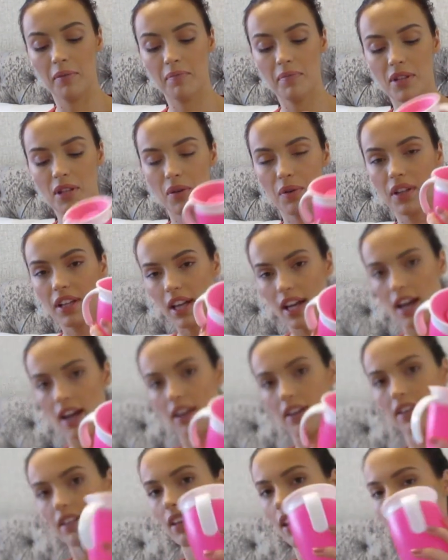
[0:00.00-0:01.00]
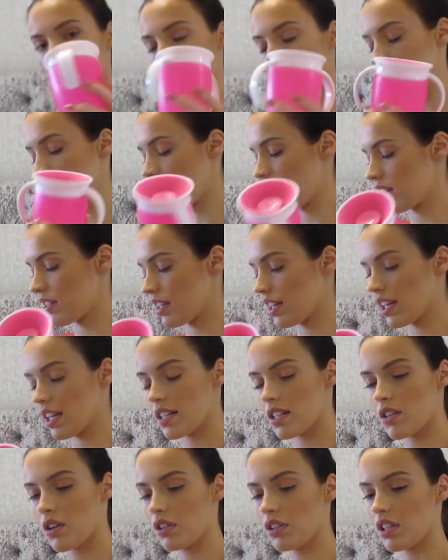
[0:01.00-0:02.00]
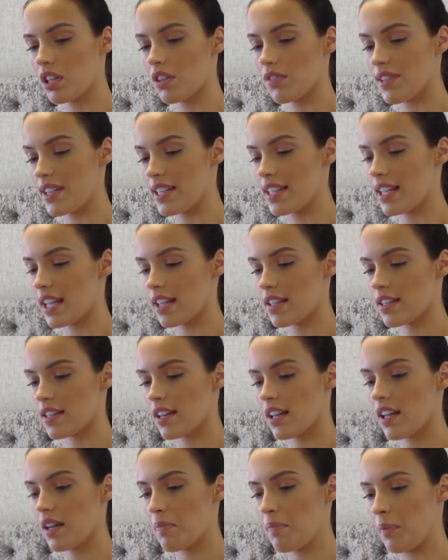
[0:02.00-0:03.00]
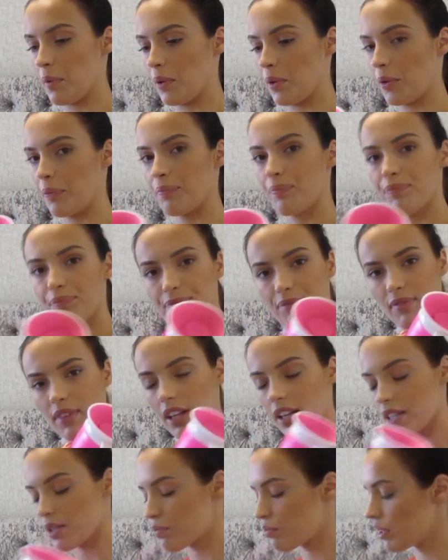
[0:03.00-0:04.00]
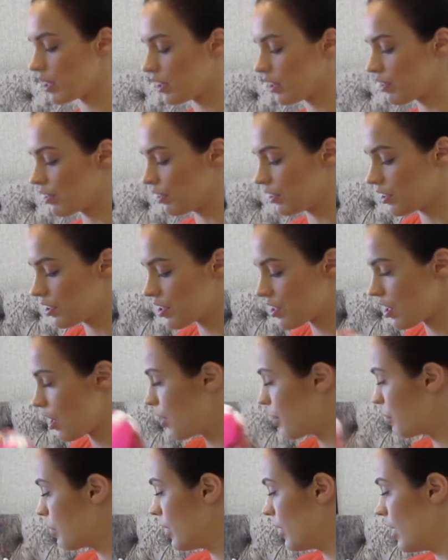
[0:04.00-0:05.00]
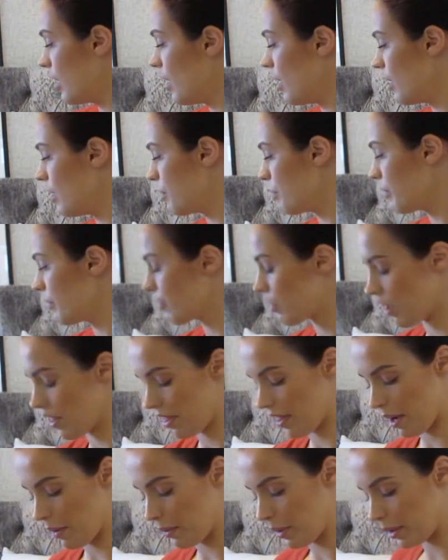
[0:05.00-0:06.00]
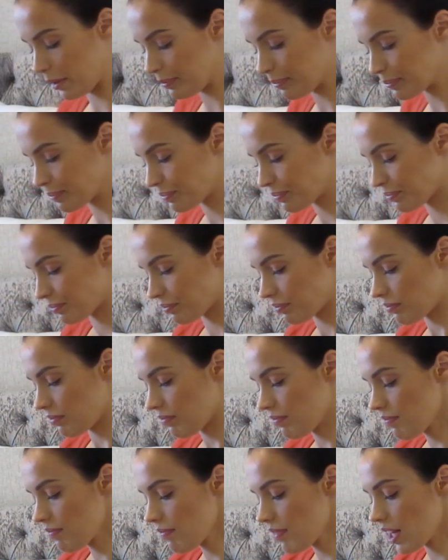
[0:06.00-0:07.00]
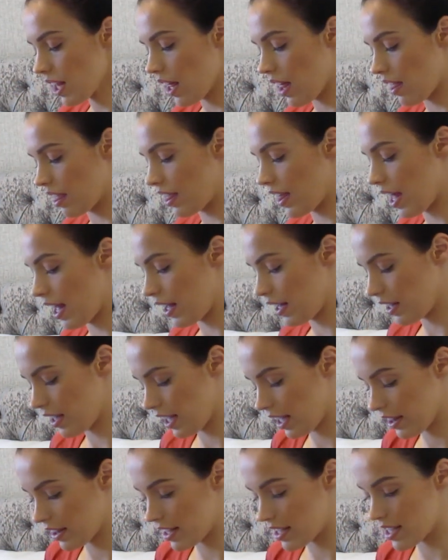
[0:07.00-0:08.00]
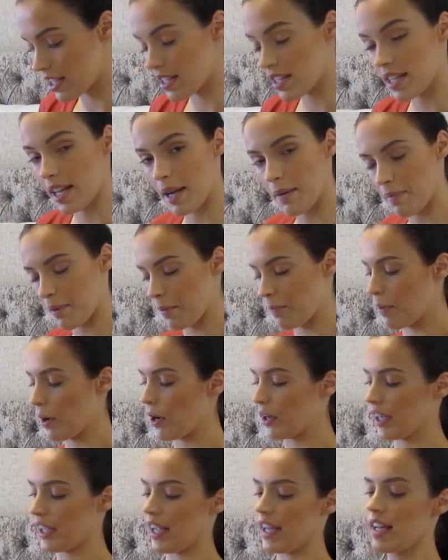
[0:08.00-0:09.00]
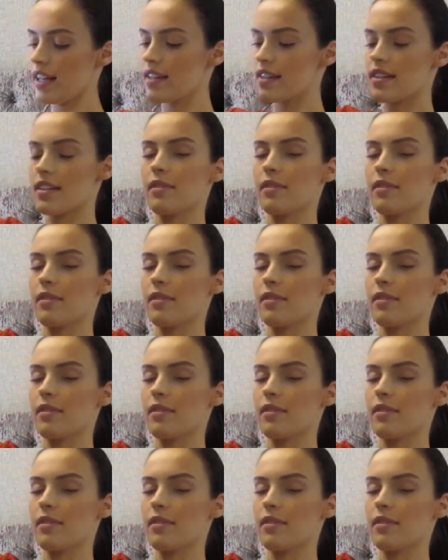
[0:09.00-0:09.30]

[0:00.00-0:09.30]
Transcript: So yeah, I think it's called the 360, but it's really good, so I've got that one. And then there's a zip pocket